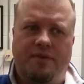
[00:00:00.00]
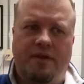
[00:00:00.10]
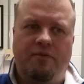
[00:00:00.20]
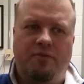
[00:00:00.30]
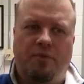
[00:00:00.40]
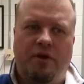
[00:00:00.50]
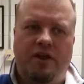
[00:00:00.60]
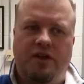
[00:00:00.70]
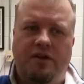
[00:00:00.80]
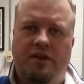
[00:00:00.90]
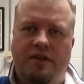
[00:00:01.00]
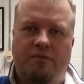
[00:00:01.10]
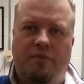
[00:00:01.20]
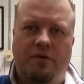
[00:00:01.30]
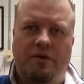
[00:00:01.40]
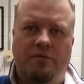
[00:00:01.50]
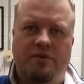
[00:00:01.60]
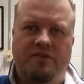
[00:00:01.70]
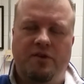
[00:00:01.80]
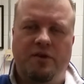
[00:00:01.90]
It was pretty good. The motor
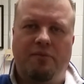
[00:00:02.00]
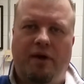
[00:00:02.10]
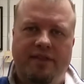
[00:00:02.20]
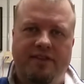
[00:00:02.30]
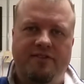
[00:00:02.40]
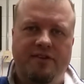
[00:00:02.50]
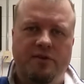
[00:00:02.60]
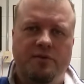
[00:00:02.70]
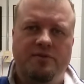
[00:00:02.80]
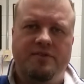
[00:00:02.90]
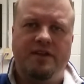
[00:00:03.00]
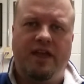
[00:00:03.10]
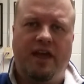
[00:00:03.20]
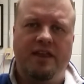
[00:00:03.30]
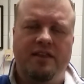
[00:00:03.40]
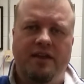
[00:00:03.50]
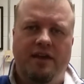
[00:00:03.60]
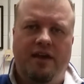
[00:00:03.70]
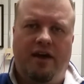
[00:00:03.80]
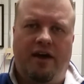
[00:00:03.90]
was tuned. I bought this used again.
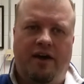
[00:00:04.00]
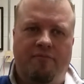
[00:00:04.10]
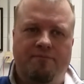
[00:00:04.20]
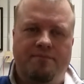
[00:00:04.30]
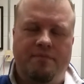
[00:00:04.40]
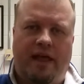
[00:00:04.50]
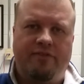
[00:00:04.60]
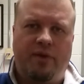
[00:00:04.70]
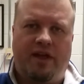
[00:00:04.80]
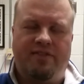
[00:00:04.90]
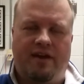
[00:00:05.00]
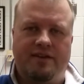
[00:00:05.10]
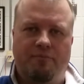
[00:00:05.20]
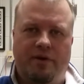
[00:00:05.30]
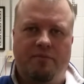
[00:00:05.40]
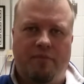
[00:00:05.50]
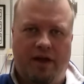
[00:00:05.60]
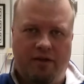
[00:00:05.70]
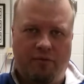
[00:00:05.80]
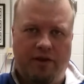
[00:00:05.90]
Last week I talked about
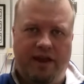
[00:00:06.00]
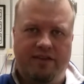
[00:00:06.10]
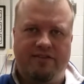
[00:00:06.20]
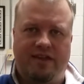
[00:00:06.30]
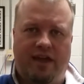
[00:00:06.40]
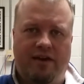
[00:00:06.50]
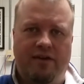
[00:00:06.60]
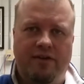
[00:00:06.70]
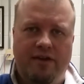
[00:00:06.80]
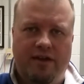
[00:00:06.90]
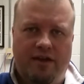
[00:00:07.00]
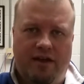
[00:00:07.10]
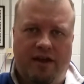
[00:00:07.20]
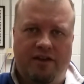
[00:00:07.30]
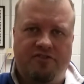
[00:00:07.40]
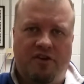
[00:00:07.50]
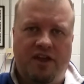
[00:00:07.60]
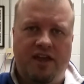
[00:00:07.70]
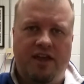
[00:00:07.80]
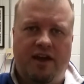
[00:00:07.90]
my 1/8 scale
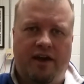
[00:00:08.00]
Truggy.